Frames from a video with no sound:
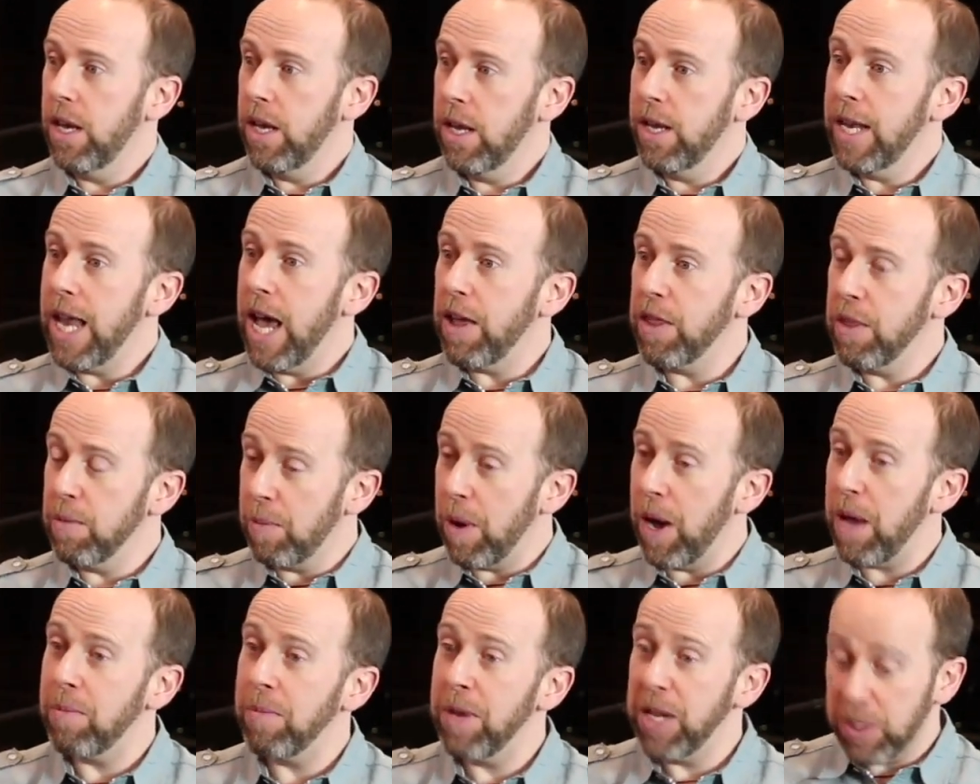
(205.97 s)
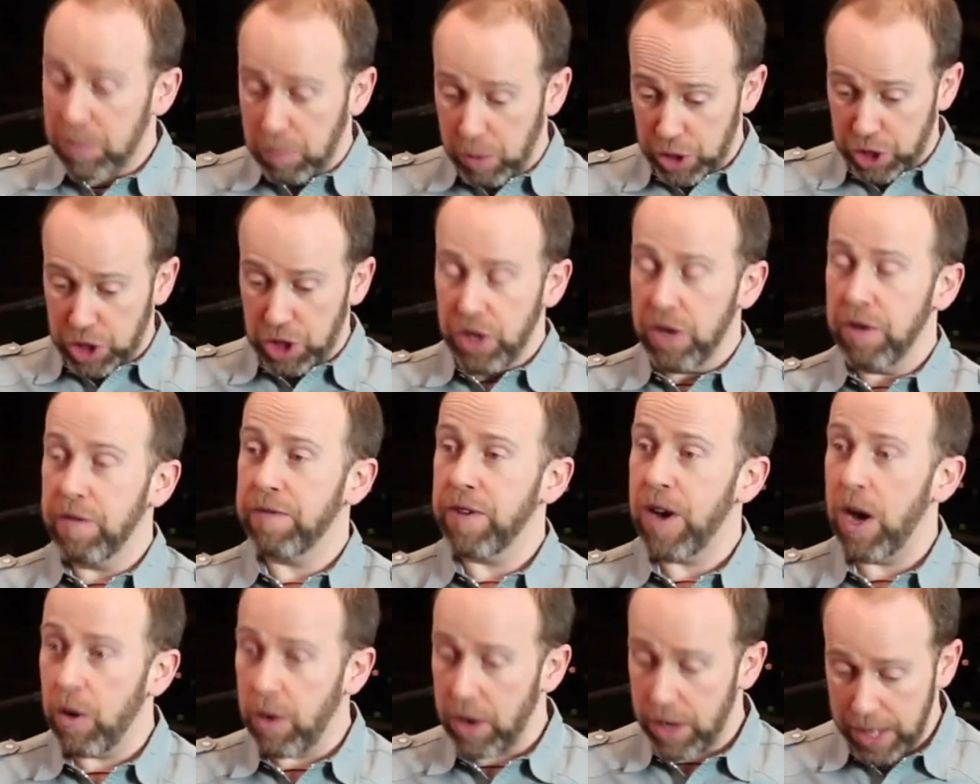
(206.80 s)
Now the butt meat's pushing you
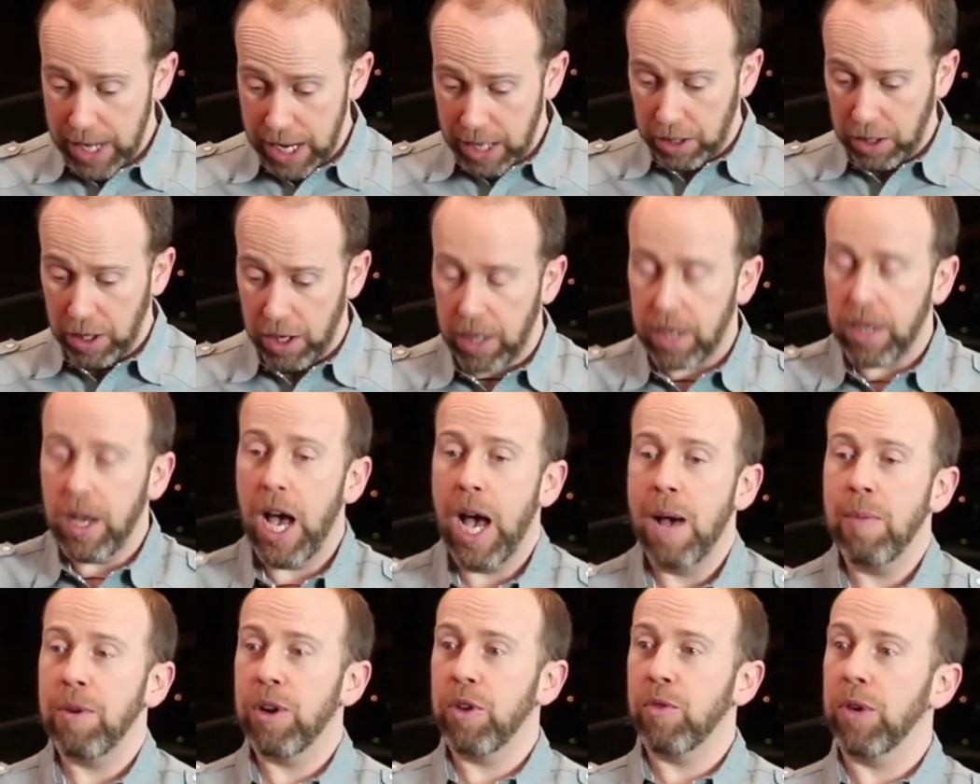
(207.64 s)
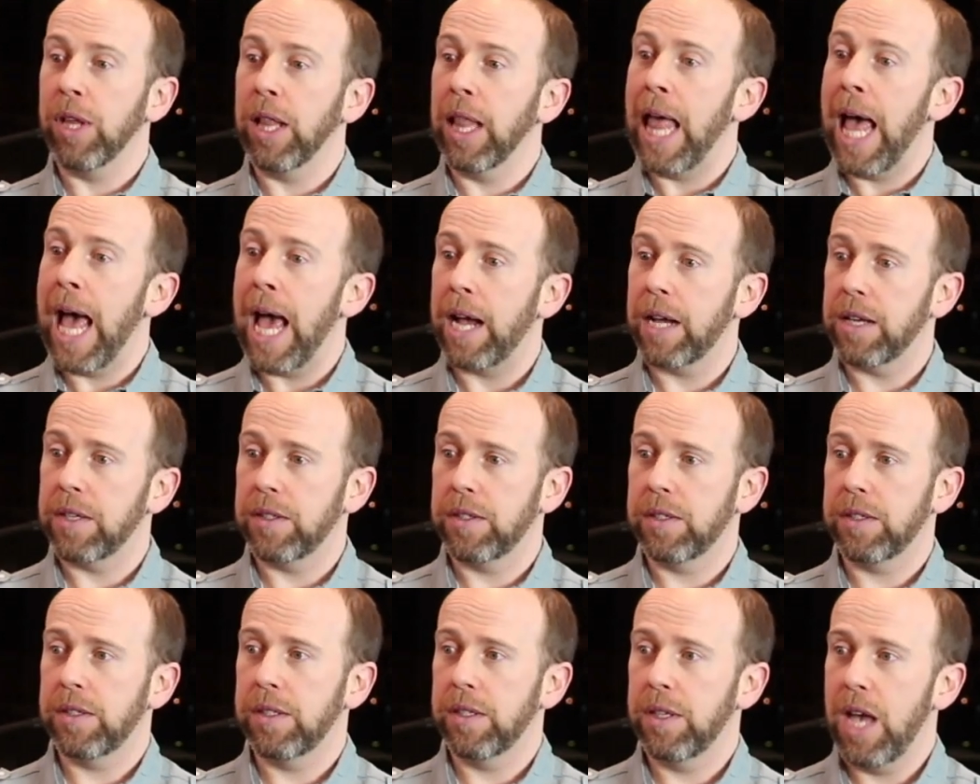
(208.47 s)
forward. Now look, I'm going to
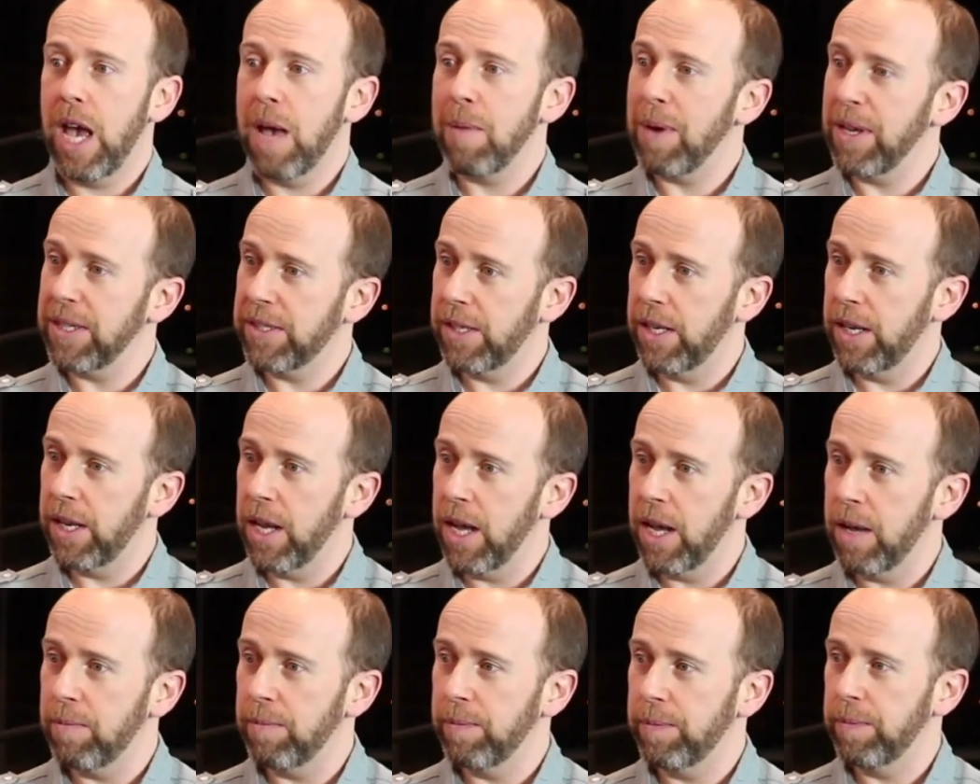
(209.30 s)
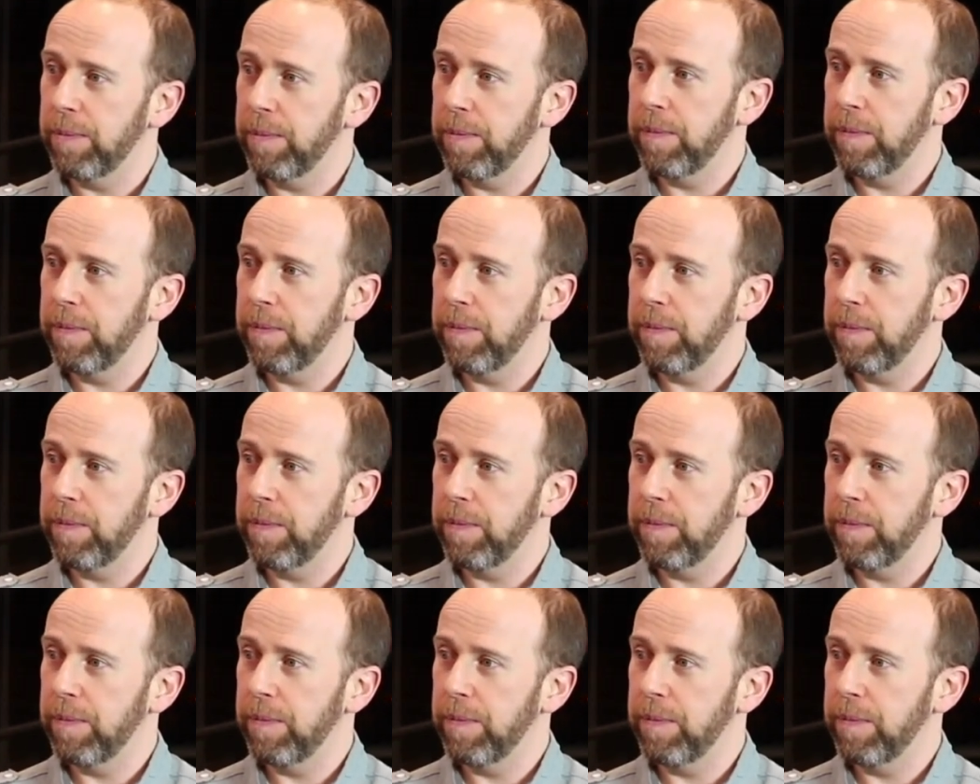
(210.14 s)
relax. Am I sitting up?